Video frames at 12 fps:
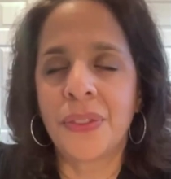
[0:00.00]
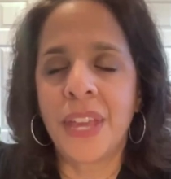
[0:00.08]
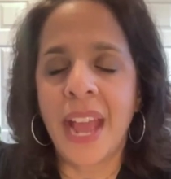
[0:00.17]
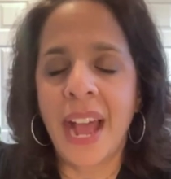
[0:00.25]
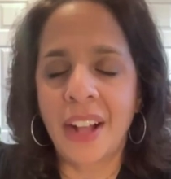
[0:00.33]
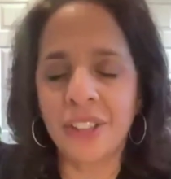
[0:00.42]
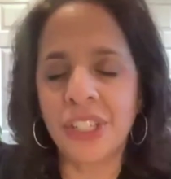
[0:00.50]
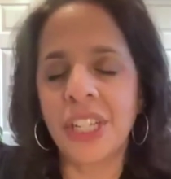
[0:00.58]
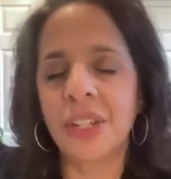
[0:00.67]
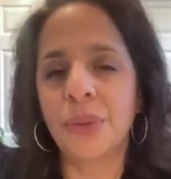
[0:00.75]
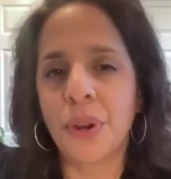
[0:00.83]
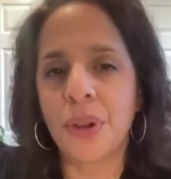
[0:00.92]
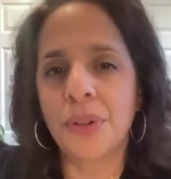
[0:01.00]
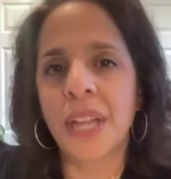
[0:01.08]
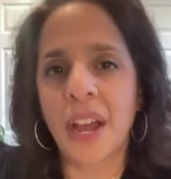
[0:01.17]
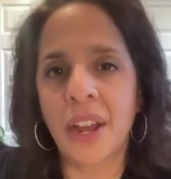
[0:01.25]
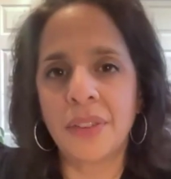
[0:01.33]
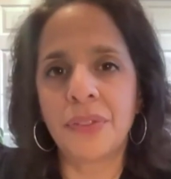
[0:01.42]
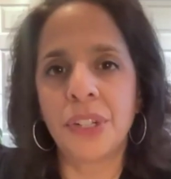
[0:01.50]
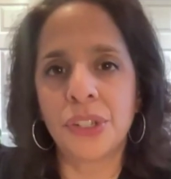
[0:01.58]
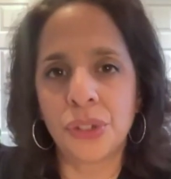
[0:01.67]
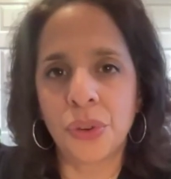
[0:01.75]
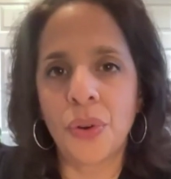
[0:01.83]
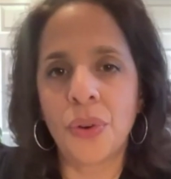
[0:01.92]
the algae grows out of
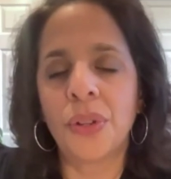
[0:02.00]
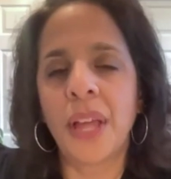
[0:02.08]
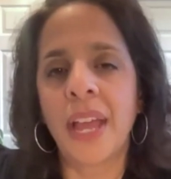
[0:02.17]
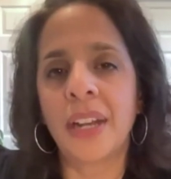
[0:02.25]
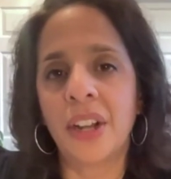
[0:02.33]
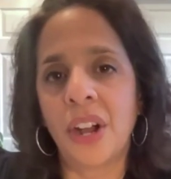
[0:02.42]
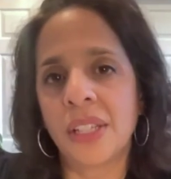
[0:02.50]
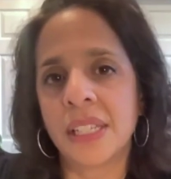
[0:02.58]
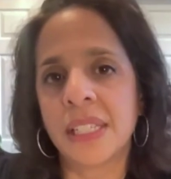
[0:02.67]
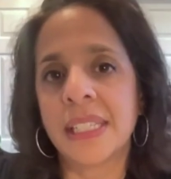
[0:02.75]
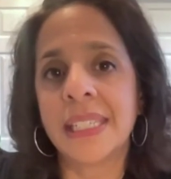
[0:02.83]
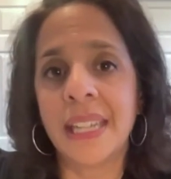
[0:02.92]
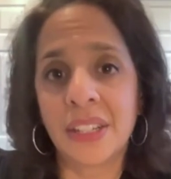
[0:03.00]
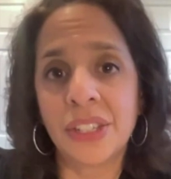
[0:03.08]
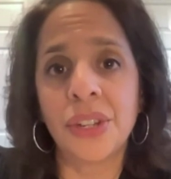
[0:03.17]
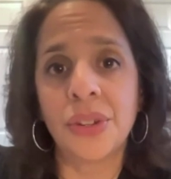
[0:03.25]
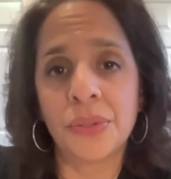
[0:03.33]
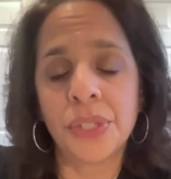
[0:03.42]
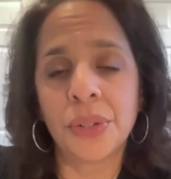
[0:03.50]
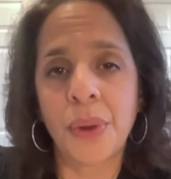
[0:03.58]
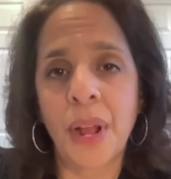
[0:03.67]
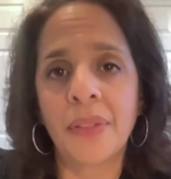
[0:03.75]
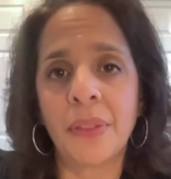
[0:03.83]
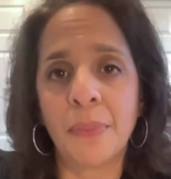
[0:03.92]
control and causes dead zones
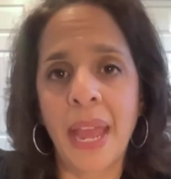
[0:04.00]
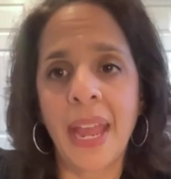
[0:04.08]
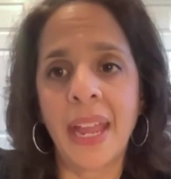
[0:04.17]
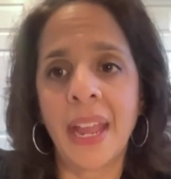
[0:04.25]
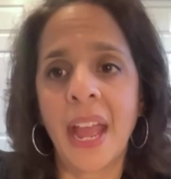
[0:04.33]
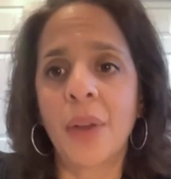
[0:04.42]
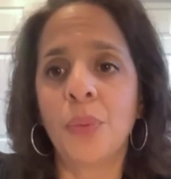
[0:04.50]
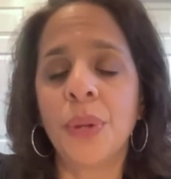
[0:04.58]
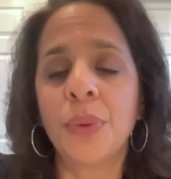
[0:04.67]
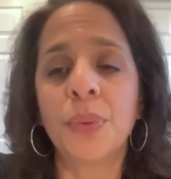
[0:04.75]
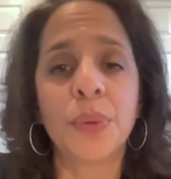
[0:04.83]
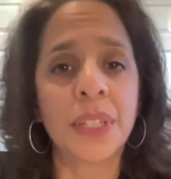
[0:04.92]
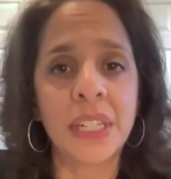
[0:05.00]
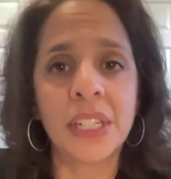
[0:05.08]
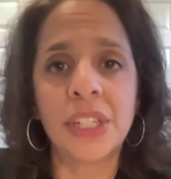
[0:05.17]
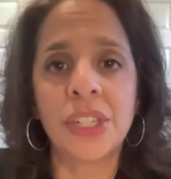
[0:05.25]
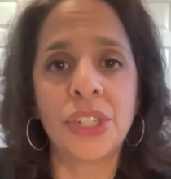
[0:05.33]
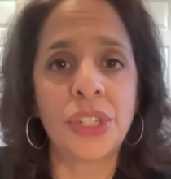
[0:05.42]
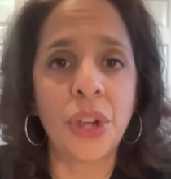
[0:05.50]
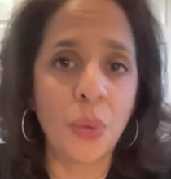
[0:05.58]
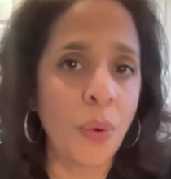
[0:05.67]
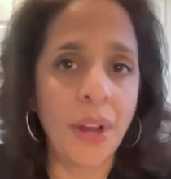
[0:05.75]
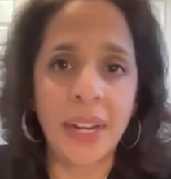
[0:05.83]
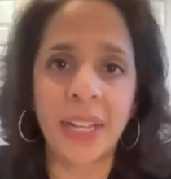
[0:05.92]
around the bay. And we really
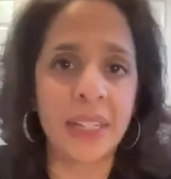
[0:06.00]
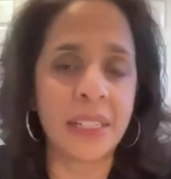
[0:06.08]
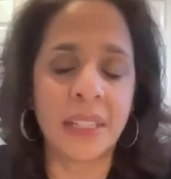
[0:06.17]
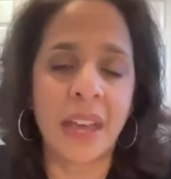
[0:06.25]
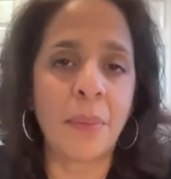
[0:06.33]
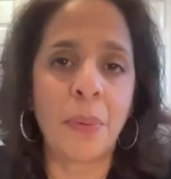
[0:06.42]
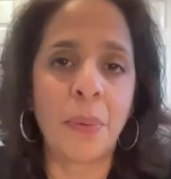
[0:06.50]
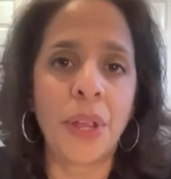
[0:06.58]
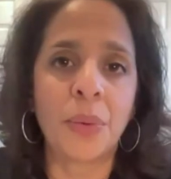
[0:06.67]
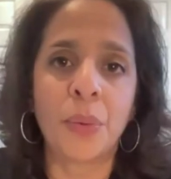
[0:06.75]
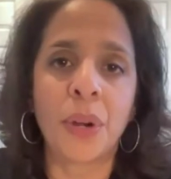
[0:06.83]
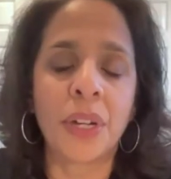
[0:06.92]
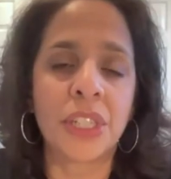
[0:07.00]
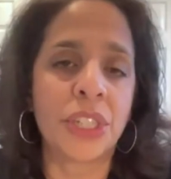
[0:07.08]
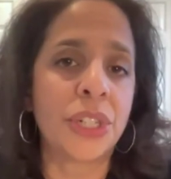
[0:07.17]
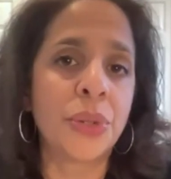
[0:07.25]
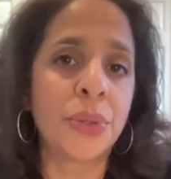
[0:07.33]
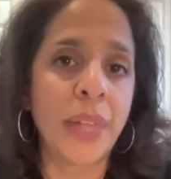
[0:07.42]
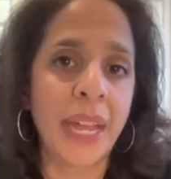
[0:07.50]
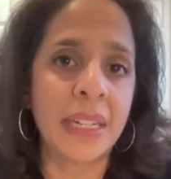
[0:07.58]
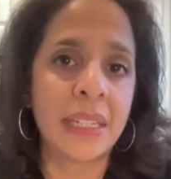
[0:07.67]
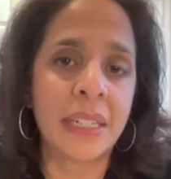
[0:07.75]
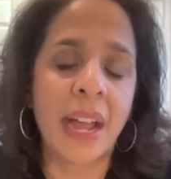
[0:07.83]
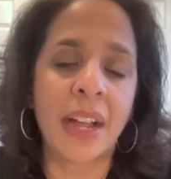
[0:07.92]
don't want to get to that point where it's too
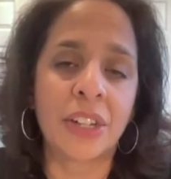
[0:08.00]
late to